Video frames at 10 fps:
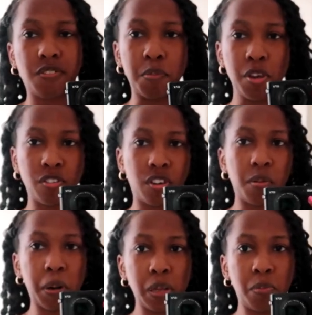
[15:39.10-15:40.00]
from years ago.
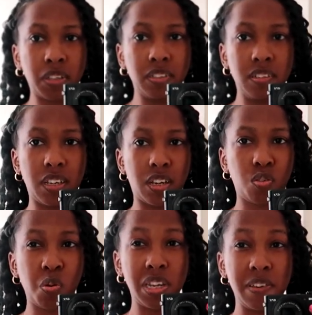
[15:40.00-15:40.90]
I probably bought this in like
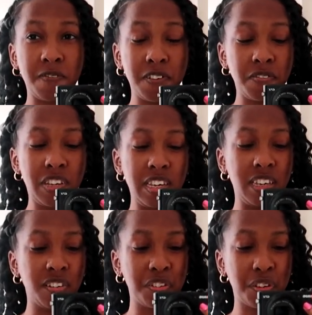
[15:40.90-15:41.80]

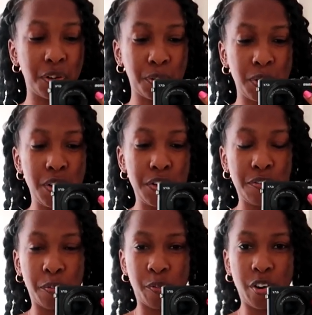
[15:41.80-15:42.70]
2015 or so
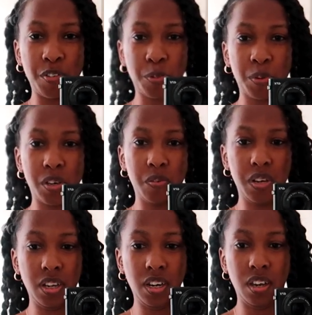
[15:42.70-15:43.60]
from Forever
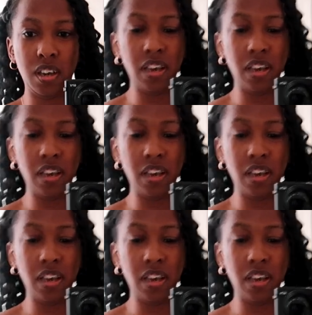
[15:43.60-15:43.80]
21.